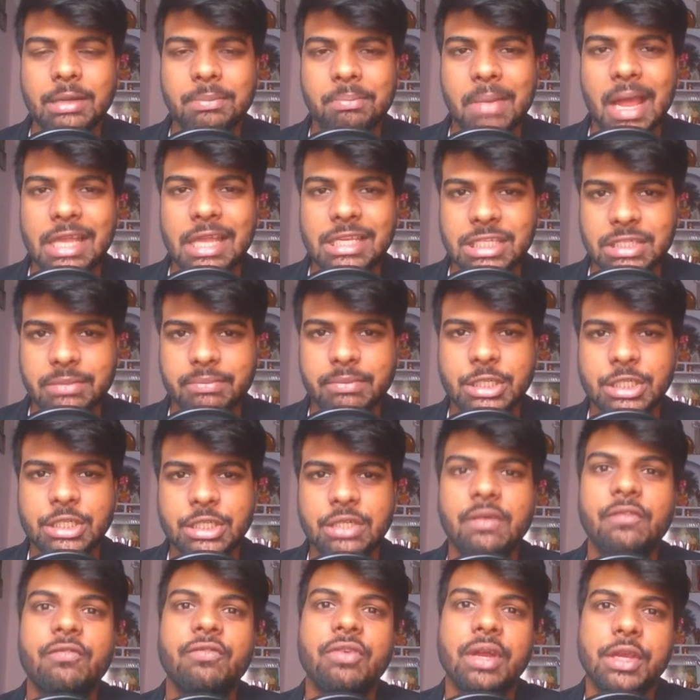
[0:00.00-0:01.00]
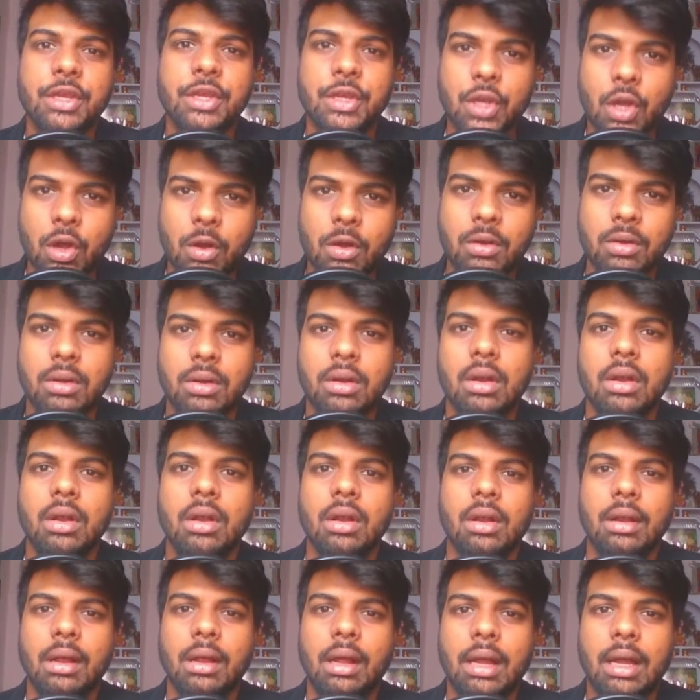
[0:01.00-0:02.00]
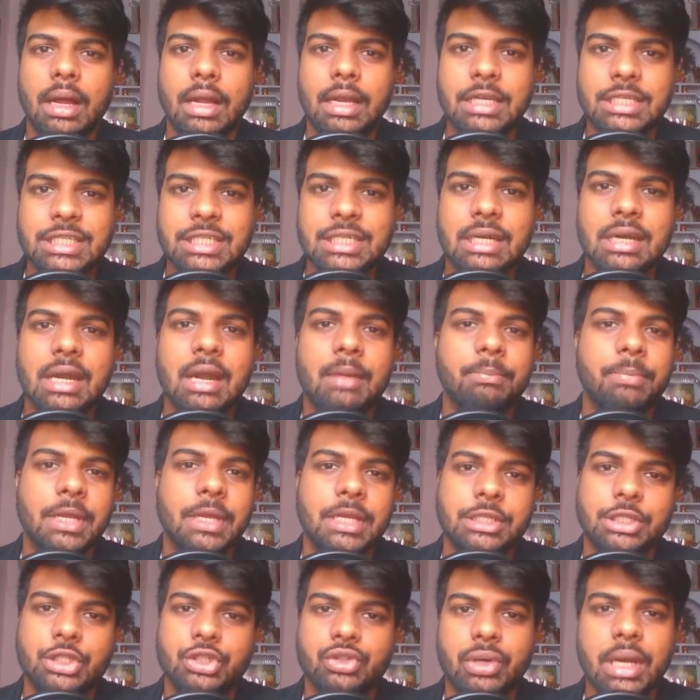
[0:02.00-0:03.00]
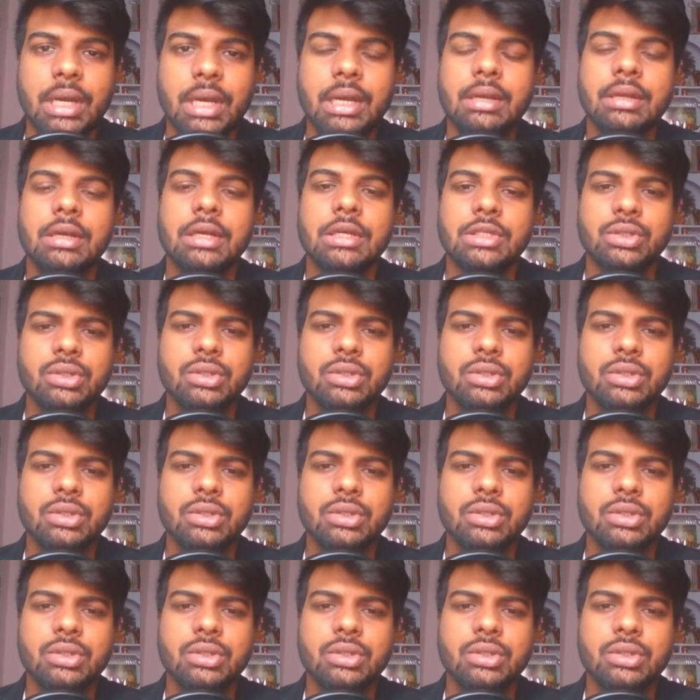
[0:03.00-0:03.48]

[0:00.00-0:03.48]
magic mixture for your Instagram page, right?